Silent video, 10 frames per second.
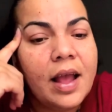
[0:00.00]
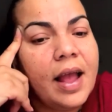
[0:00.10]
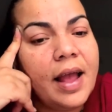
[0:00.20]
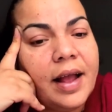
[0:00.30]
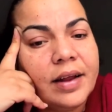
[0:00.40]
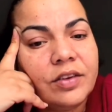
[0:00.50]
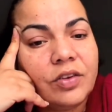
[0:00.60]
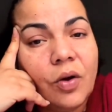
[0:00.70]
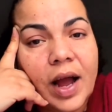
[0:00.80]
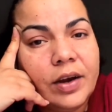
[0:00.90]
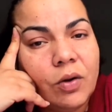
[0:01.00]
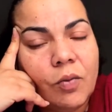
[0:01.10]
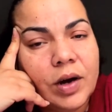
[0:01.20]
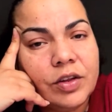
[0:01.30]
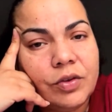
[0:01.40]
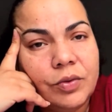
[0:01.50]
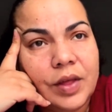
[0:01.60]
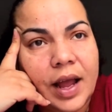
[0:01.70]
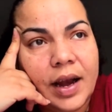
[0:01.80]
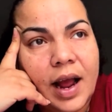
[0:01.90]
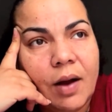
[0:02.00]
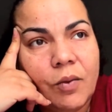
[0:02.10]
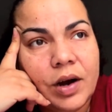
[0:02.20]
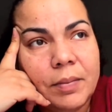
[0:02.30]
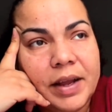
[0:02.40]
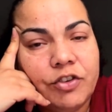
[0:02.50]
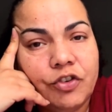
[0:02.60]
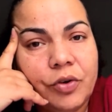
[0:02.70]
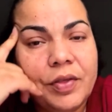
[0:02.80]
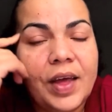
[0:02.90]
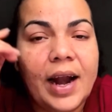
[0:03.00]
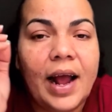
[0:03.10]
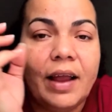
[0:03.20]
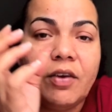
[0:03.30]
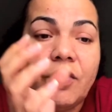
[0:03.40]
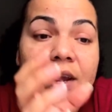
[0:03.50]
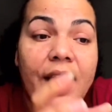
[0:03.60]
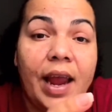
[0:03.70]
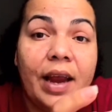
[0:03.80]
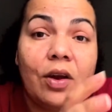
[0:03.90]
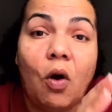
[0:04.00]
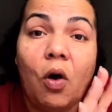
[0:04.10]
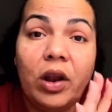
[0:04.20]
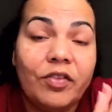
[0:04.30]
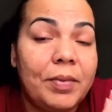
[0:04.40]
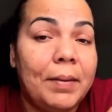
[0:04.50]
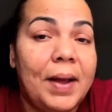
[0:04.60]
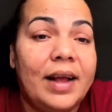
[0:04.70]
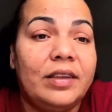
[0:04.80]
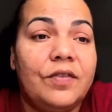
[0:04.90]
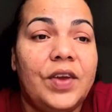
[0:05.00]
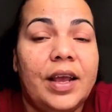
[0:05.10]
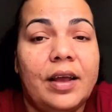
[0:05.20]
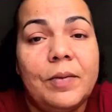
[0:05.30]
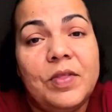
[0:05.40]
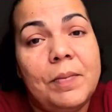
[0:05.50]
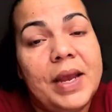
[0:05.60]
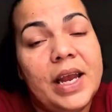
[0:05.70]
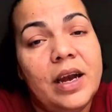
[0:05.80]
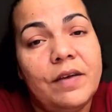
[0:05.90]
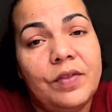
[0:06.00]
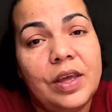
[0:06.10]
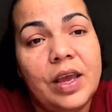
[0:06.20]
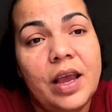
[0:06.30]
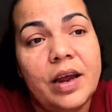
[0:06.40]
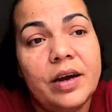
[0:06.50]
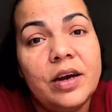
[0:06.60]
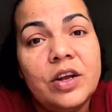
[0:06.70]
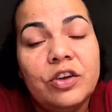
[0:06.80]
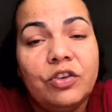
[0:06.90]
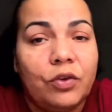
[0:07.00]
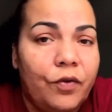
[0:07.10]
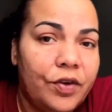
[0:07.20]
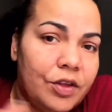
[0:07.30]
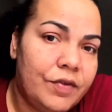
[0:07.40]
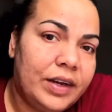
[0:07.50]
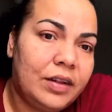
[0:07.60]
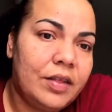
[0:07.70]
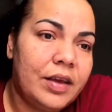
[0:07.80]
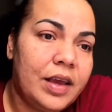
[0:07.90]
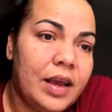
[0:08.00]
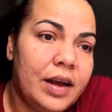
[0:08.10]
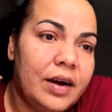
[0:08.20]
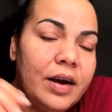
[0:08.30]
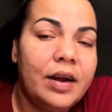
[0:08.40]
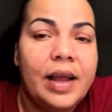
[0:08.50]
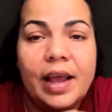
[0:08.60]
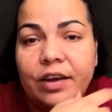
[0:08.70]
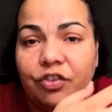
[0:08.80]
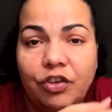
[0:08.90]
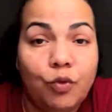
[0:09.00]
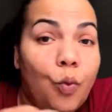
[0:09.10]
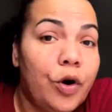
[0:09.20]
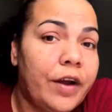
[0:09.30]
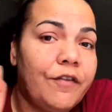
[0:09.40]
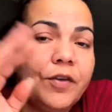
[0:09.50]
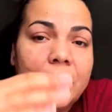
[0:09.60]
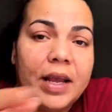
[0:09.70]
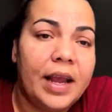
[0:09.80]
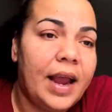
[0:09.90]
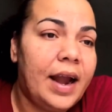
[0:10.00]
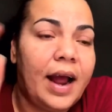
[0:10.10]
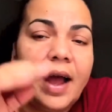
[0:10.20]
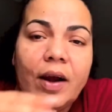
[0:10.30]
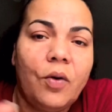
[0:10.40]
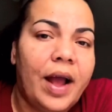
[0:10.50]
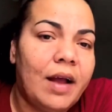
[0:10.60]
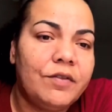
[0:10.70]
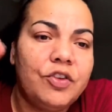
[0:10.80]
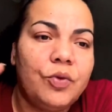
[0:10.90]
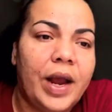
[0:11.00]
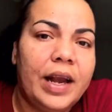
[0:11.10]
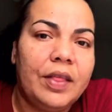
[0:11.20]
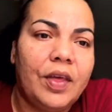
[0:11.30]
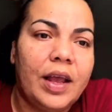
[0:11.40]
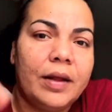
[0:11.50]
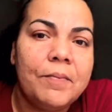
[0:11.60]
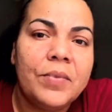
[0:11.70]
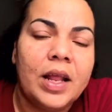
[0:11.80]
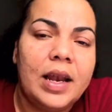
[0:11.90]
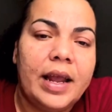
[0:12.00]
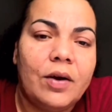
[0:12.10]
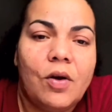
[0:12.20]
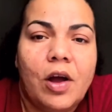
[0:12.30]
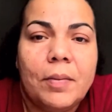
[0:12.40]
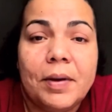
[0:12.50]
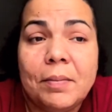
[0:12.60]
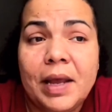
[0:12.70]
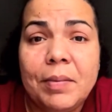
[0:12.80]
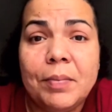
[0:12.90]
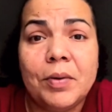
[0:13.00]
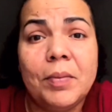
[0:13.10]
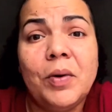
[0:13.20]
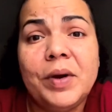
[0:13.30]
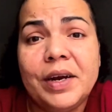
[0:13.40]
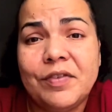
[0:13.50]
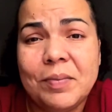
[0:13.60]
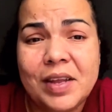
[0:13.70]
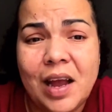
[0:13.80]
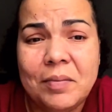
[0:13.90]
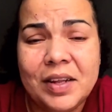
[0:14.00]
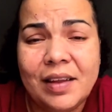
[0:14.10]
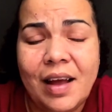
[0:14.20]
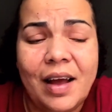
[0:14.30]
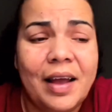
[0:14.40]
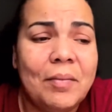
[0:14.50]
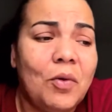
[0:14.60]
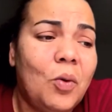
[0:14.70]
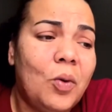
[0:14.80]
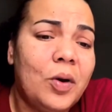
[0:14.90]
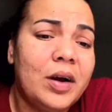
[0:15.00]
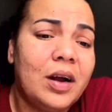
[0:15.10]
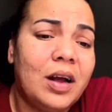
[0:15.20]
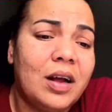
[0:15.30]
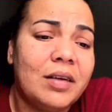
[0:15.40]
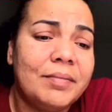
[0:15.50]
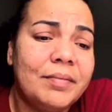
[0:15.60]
And so I don't want to do that. I want to make sure that I create all of my passive income in the beginning of the year. So for the rest of the year, it could just work for me. And I don't have to do anything later on, but maybe promote it from time to time or, um,